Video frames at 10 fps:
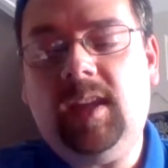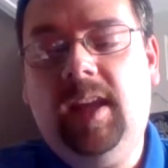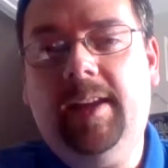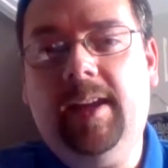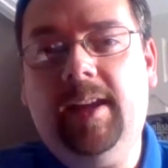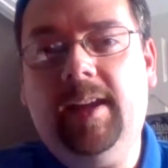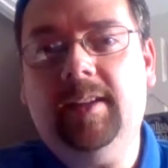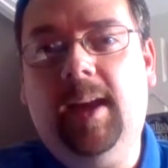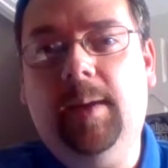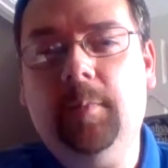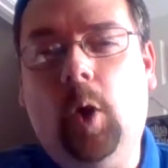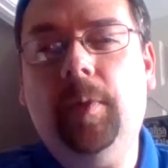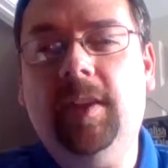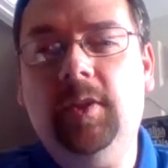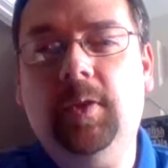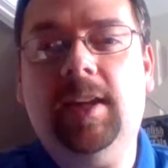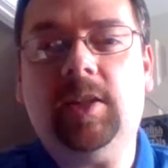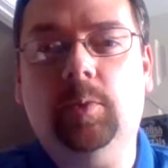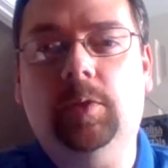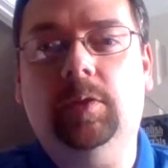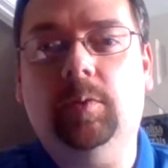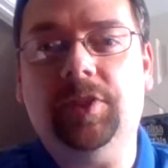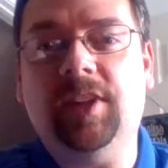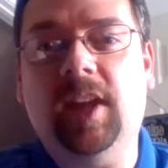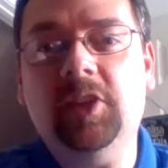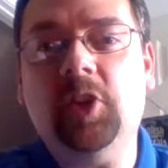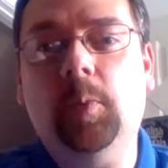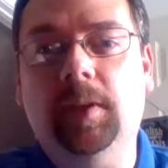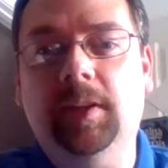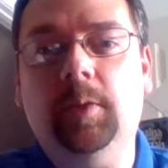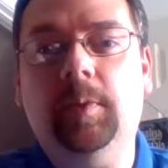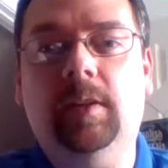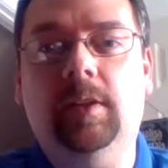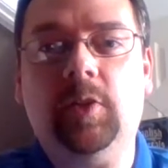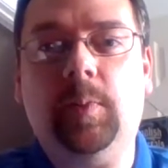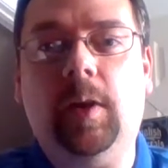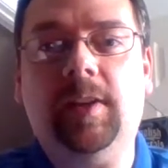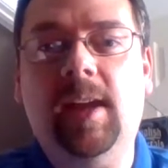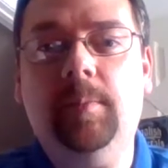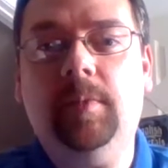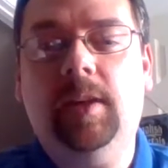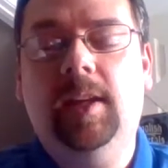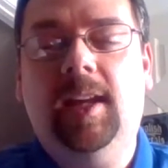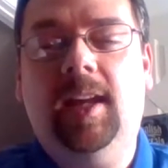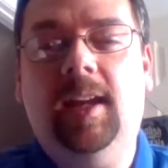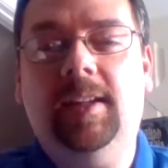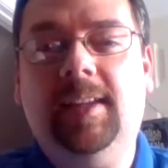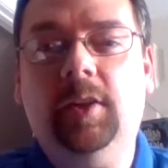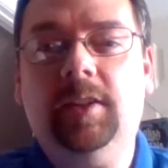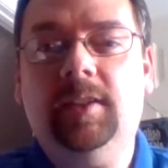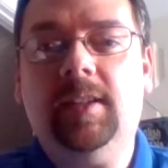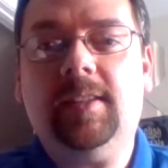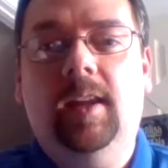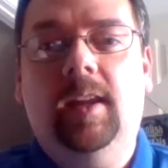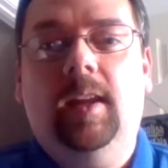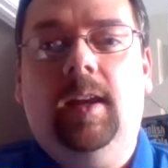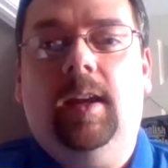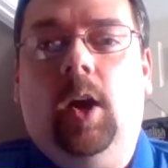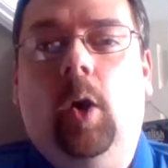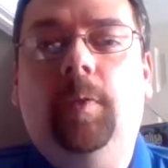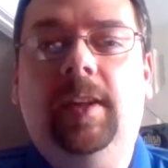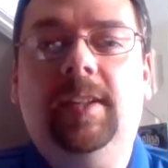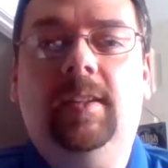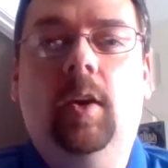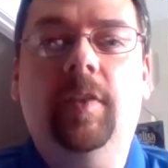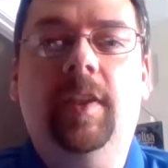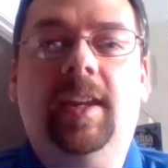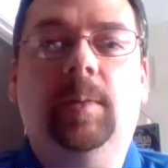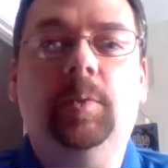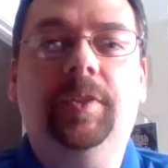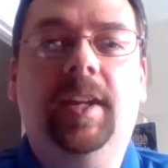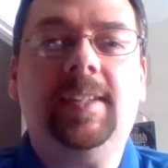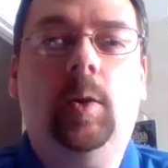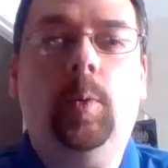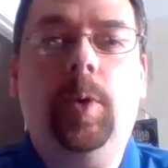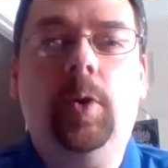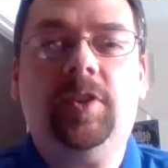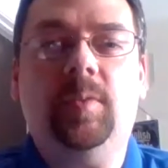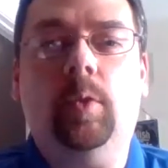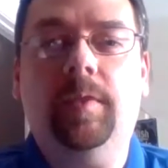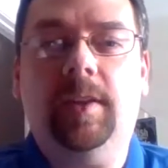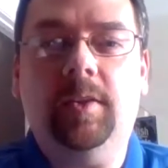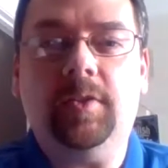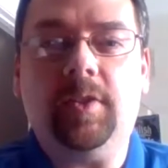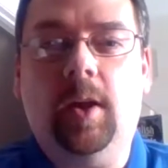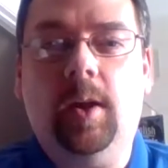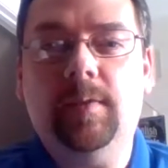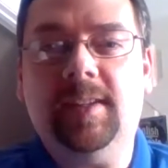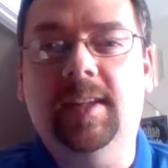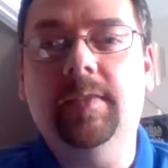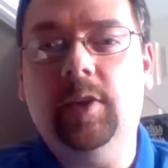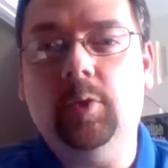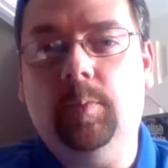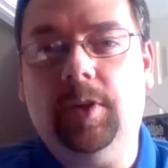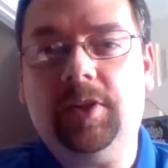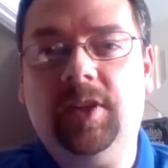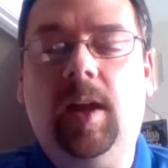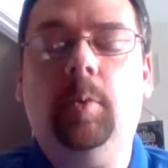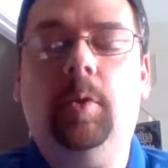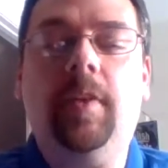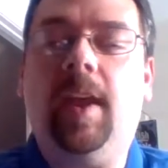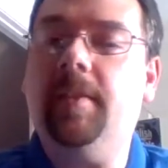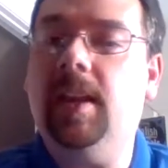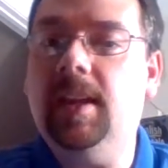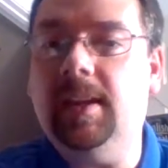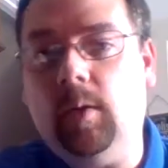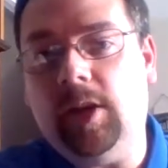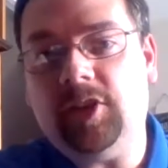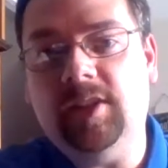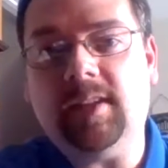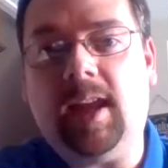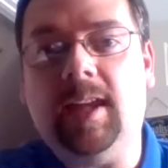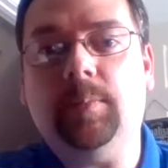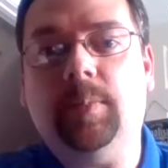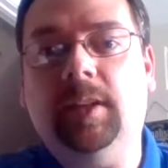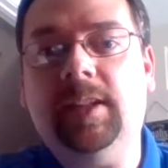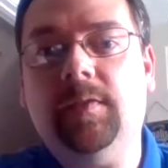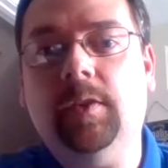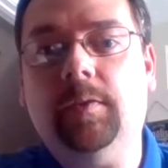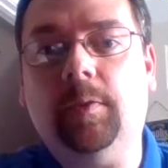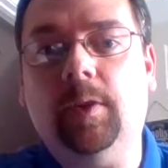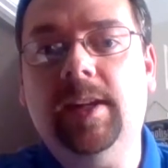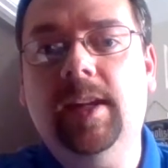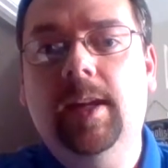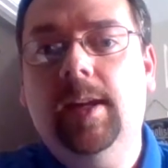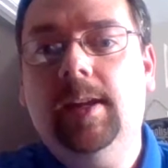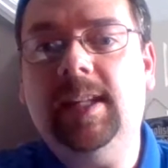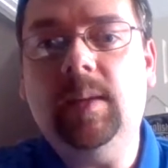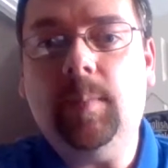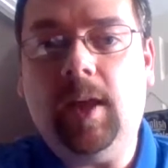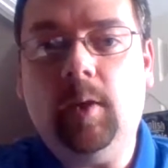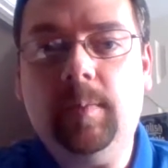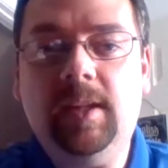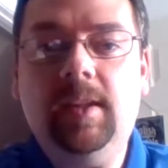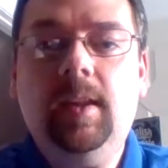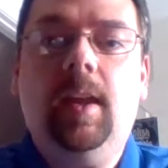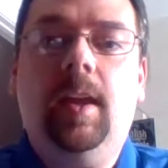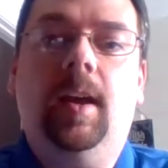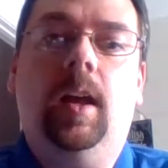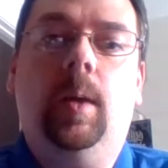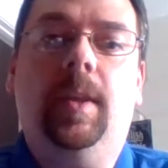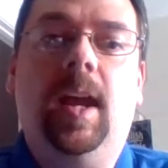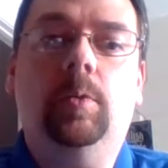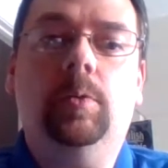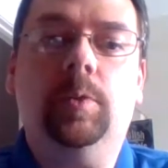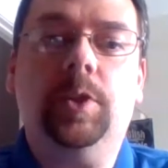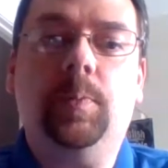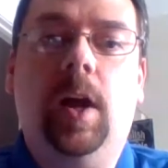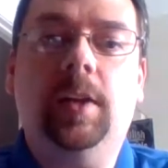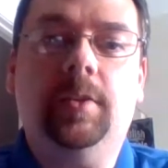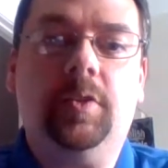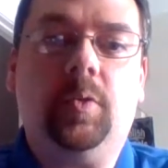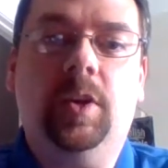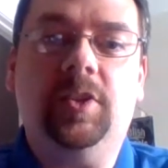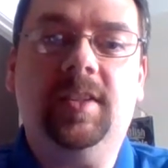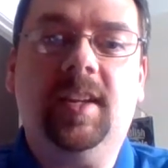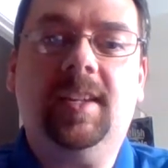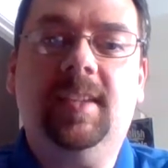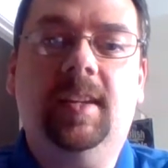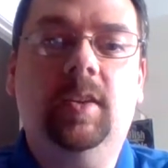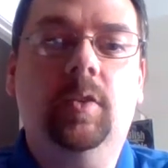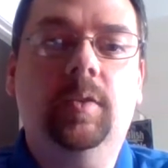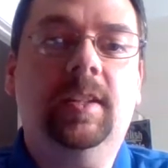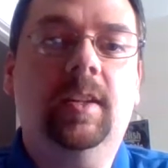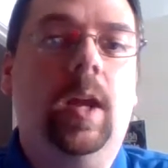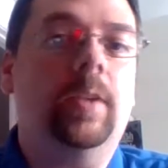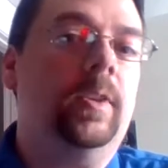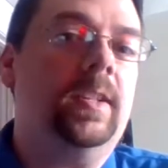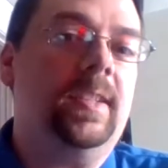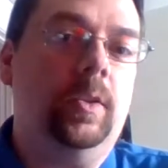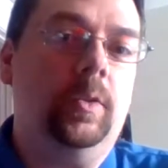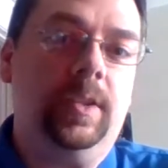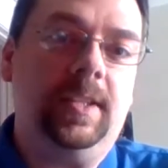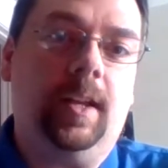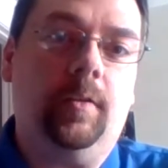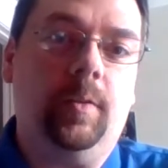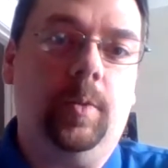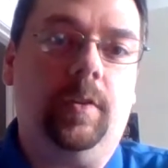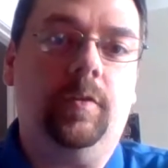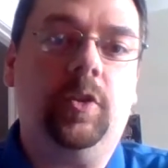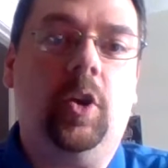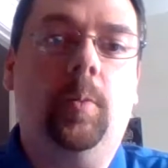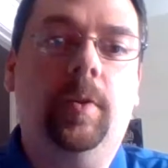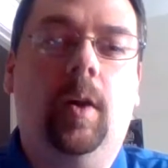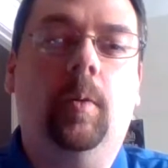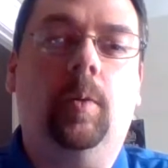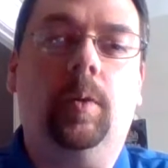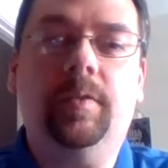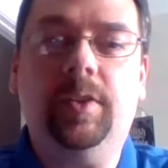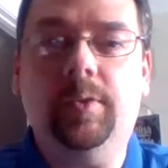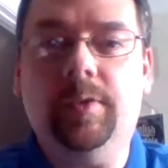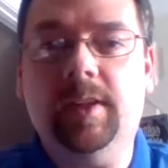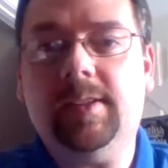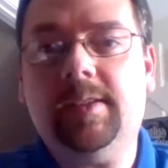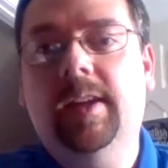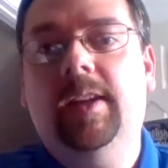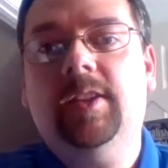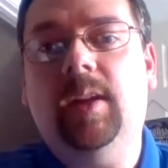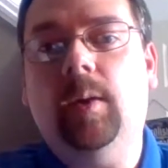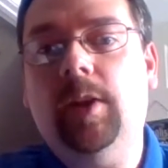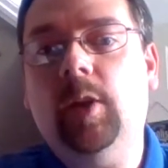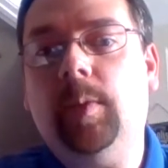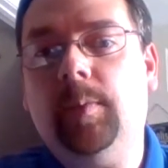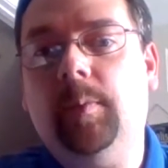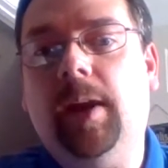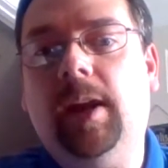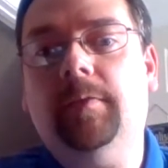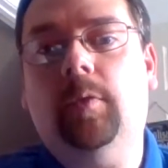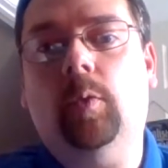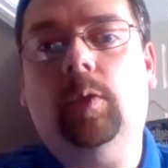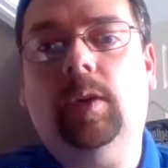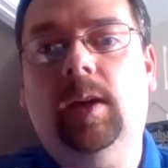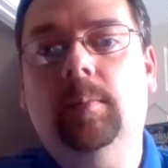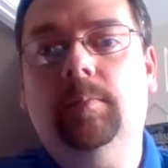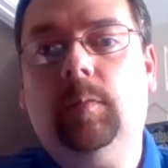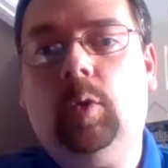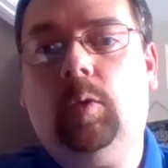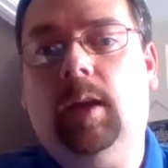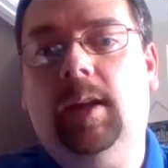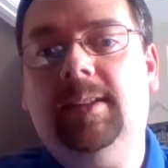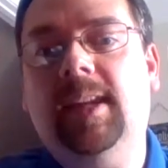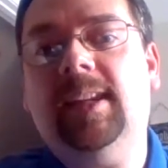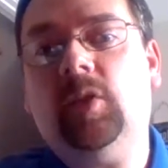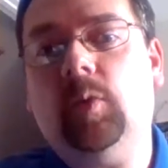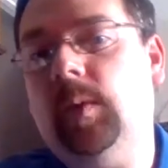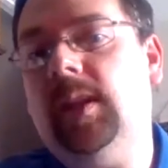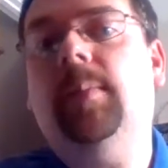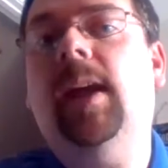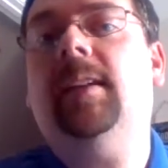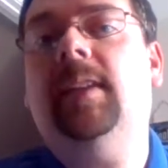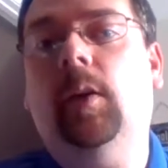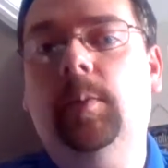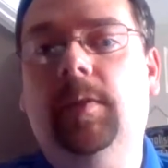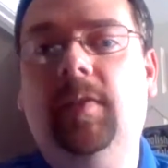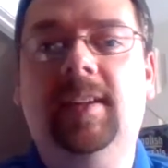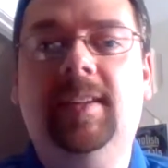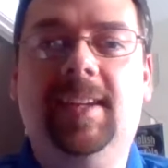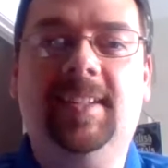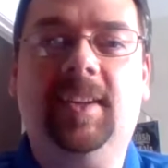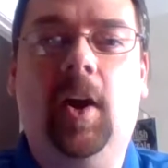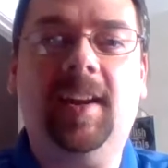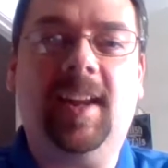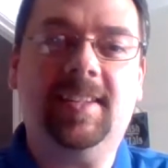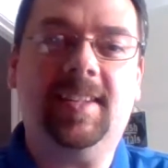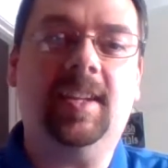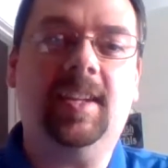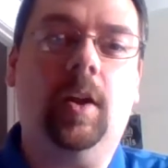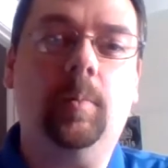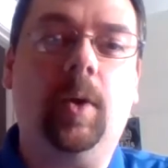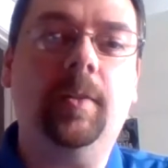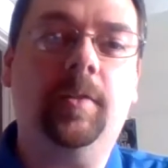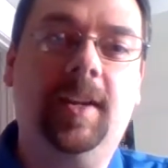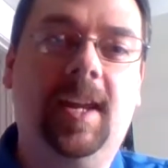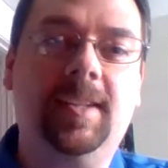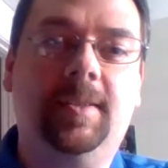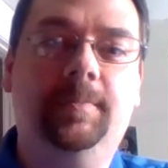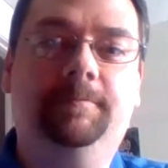And I'm hoping that you guys will study Job a little bit in your spare time. Take a look at this. Hopefully, over the next couple of days, I will post some more videos on these individual books of the Bible. If you have any questions, guys, please feel free to email me, and I will respond to those questions. Like I said, you don't need to know every single detail of the book of Job, but if y'all will review this, so that way you'll be prepared for tests when we get back, that would be fantastic. All right, guys, thank you all. I'm praying for you guys.